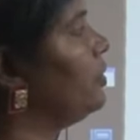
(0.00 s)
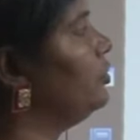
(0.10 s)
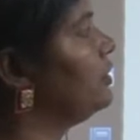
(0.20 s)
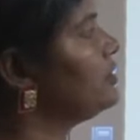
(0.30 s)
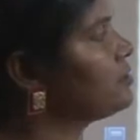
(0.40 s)

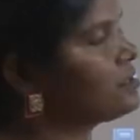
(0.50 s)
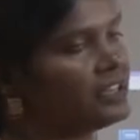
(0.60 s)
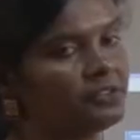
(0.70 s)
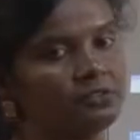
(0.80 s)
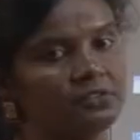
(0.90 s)
called as
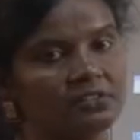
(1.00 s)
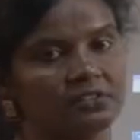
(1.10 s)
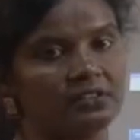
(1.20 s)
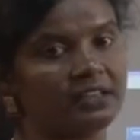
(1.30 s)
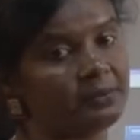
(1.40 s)

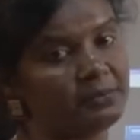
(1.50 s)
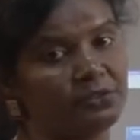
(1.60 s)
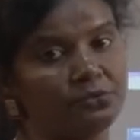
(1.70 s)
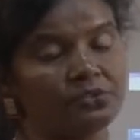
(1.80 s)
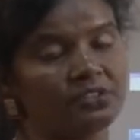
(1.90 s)
cytotoxic, can be
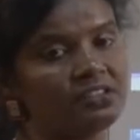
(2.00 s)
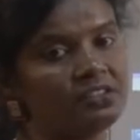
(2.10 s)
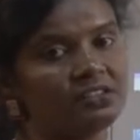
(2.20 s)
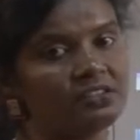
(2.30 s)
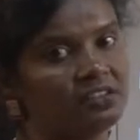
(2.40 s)
used
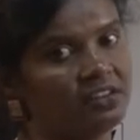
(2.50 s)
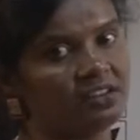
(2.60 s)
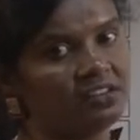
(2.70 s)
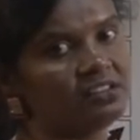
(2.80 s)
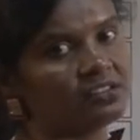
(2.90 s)
in
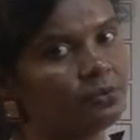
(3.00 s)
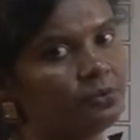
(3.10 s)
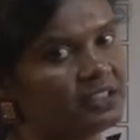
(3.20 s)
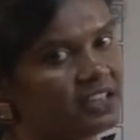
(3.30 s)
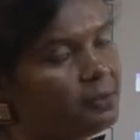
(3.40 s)
drugs.
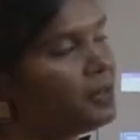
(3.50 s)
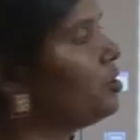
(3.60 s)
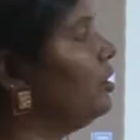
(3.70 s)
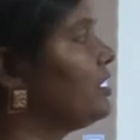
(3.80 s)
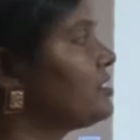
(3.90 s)
It can be
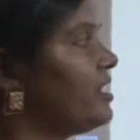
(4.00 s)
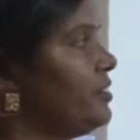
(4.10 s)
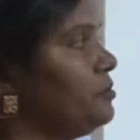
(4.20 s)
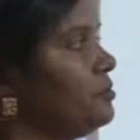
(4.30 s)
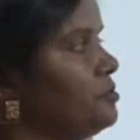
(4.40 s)
called as
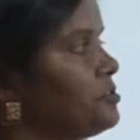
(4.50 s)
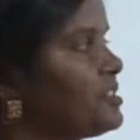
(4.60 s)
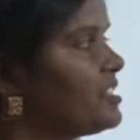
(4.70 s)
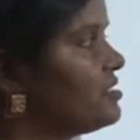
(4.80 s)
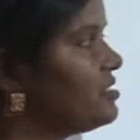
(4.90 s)

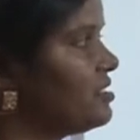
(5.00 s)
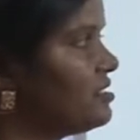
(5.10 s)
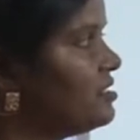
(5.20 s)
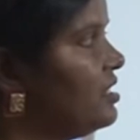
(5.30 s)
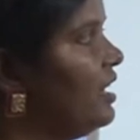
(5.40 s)
cytotoxic
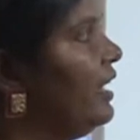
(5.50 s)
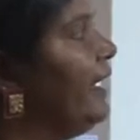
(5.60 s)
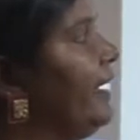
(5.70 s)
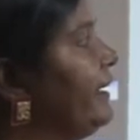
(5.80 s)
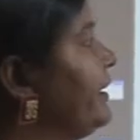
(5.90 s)
drugs
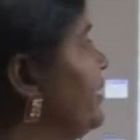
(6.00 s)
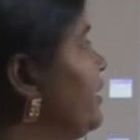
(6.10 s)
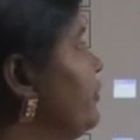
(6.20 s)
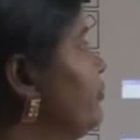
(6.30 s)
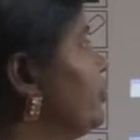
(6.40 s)

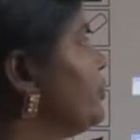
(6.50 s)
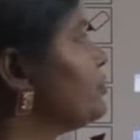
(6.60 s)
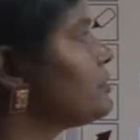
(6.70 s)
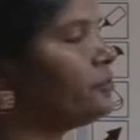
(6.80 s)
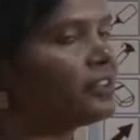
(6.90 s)
intended for
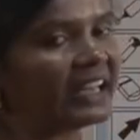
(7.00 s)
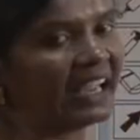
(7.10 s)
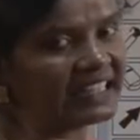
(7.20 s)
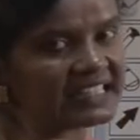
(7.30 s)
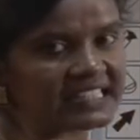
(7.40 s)
use of
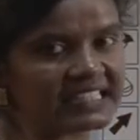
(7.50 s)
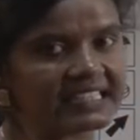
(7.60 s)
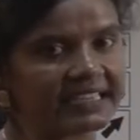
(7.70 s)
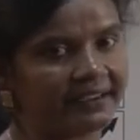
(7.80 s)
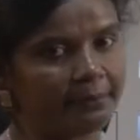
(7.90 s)
cancer
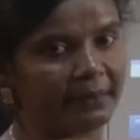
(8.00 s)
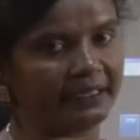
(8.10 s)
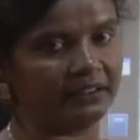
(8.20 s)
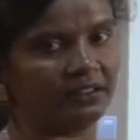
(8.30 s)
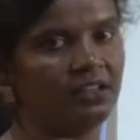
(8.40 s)

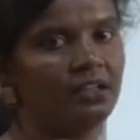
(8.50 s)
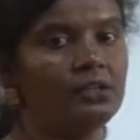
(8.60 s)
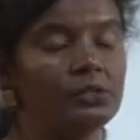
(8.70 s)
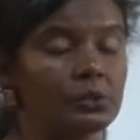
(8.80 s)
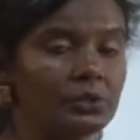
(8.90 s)
treatment.
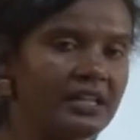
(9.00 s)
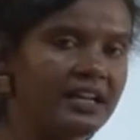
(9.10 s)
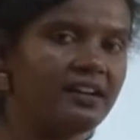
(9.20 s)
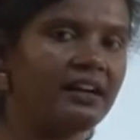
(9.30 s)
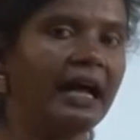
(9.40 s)
So, they
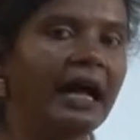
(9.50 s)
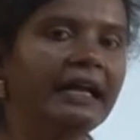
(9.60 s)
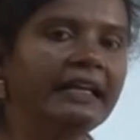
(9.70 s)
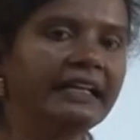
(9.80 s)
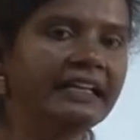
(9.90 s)
are
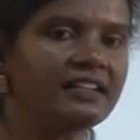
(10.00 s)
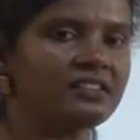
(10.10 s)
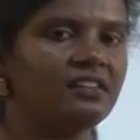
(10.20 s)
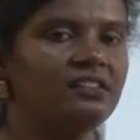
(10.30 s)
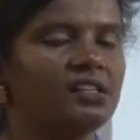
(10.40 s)
highly
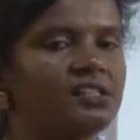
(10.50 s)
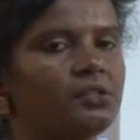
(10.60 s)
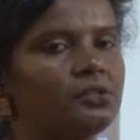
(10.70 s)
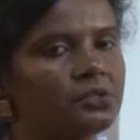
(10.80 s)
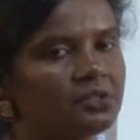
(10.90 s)

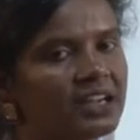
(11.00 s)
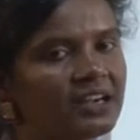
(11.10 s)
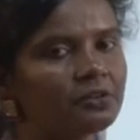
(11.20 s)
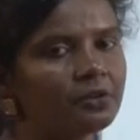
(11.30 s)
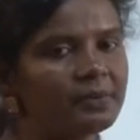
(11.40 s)
hazardous. So,
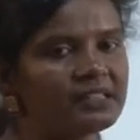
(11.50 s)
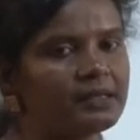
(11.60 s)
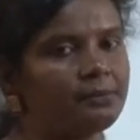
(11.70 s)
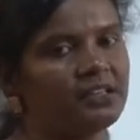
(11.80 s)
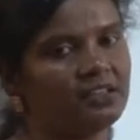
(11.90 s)
that could be
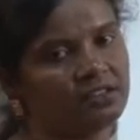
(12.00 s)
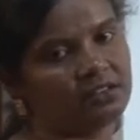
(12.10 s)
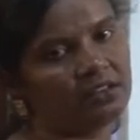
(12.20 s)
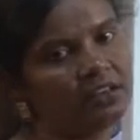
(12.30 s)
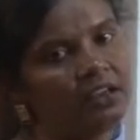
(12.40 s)
separated.